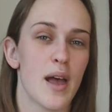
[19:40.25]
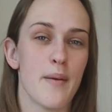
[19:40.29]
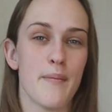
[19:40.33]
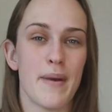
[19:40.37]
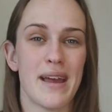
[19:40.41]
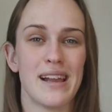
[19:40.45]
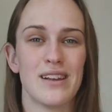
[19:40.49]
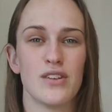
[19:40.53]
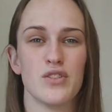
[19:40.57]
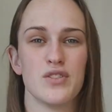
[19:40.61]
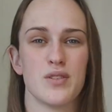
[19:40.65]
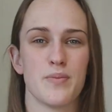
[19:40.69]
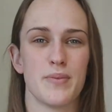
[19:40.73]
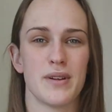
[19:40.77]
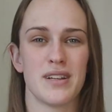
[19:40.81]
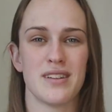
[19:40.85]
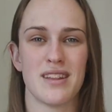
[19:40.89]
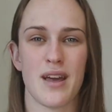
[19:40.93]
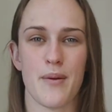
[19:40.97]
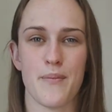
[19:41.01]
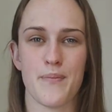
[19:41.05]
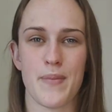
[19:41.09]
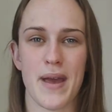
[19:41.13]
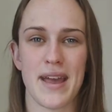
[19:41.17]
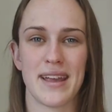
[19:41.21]
I may lose a bit of
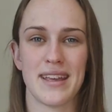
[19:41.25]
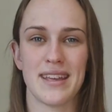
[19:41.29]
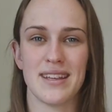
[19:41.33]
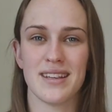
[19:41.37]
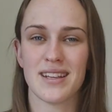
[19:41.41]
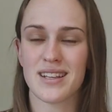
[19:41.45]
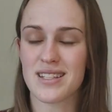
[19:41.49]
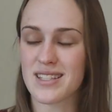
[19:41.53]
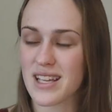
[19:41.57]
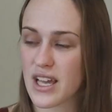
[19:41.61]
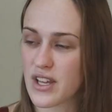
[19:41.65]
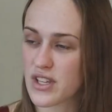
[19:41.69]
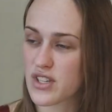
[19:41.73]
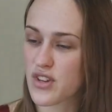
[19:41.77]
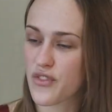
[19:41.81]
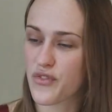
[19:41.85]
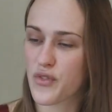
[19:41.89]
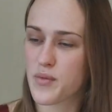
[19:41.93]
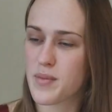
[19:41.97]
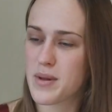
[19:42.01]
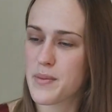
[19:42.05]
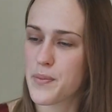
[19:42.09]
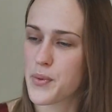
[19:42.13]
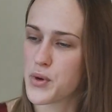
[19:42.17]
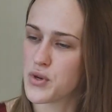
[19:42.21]
that bagginess, and so
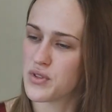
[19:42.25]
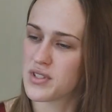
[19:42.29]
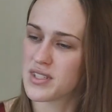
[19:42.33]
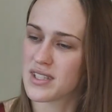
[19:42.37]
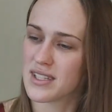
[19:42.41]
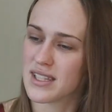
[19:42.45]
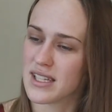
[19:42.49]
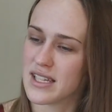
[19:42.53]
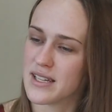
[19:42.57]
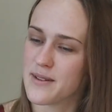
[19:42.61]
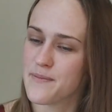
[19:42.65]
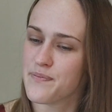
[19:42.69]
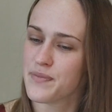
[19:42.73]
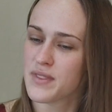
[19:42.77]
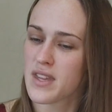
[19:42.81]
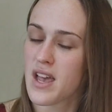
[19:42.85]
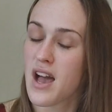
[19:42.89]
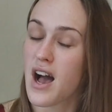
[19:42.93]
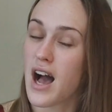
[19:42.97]
for me personally,